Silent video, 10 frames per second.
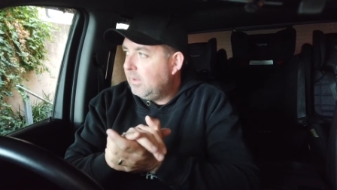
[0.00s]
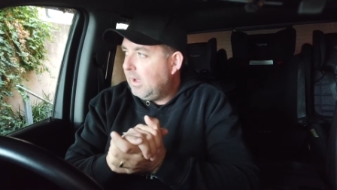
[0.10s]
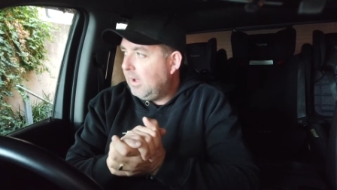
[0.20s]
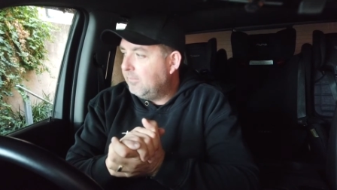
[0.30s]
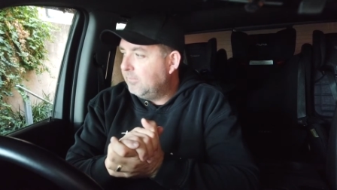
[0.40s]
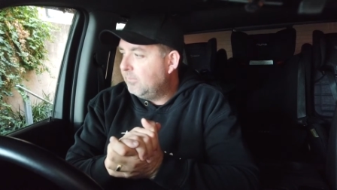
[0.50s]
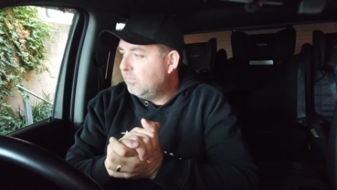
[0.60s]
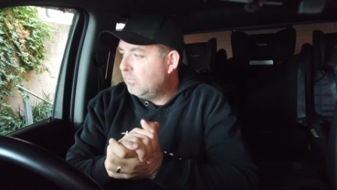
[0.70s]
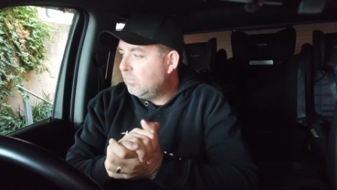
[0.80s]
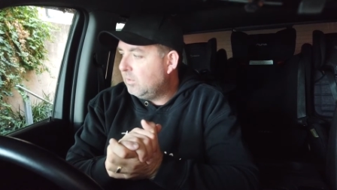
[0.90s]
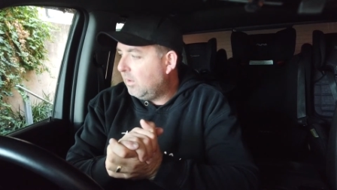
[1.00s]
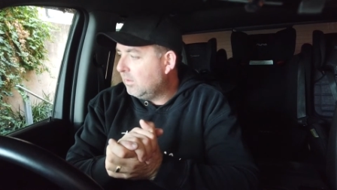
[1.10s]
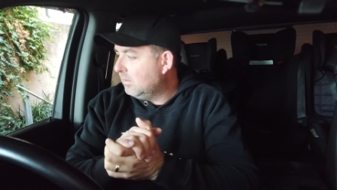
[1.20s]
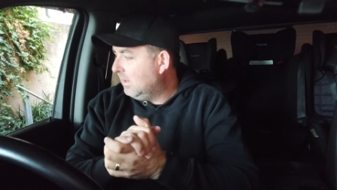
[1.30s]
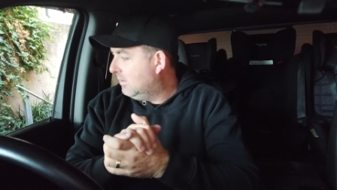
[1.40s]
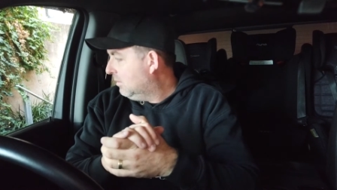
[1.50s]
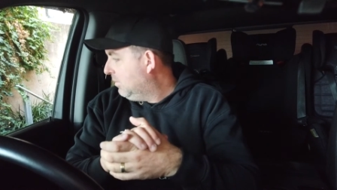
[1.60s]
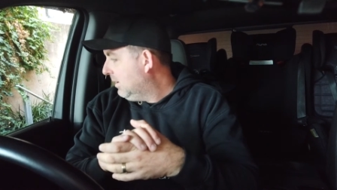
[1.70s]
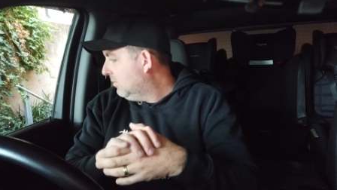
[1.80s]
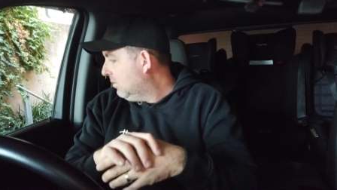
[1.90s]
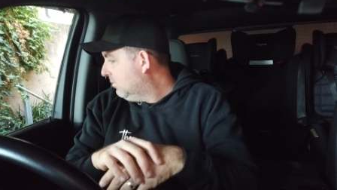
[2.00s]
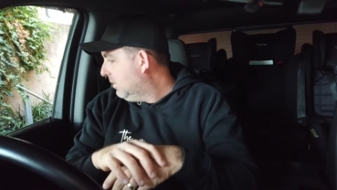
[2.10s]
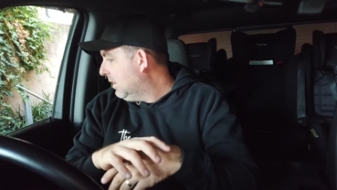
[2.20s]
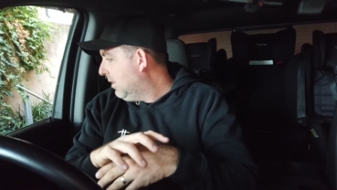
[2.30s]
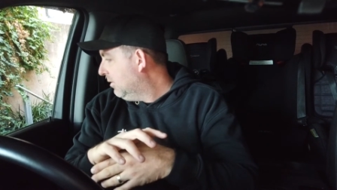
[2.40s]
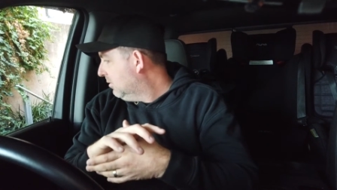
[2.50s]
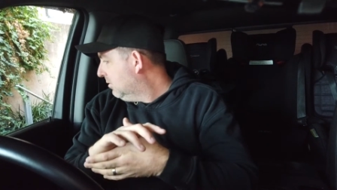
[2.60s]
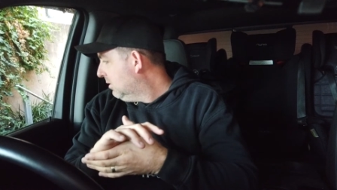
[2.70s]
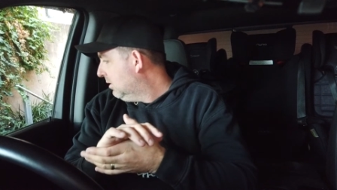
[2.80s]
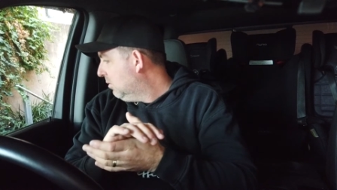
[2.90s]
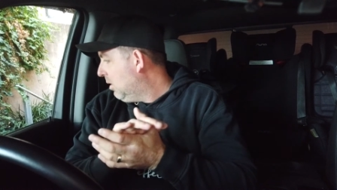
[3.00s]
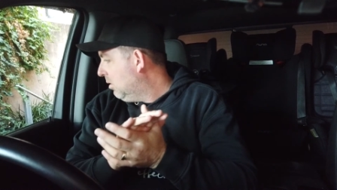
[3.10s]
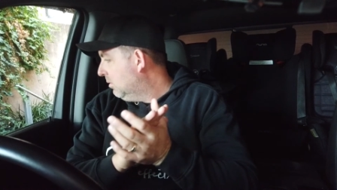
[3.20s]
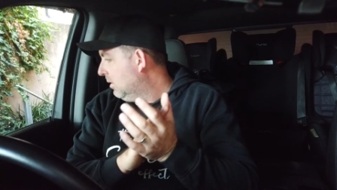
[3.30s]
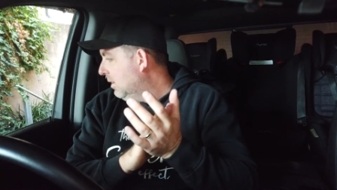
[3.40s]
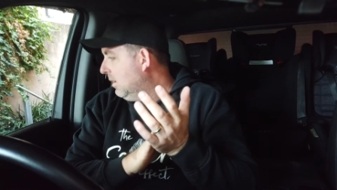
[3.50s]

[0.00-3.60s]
Um, you don't need to compare yourself to the others in the world.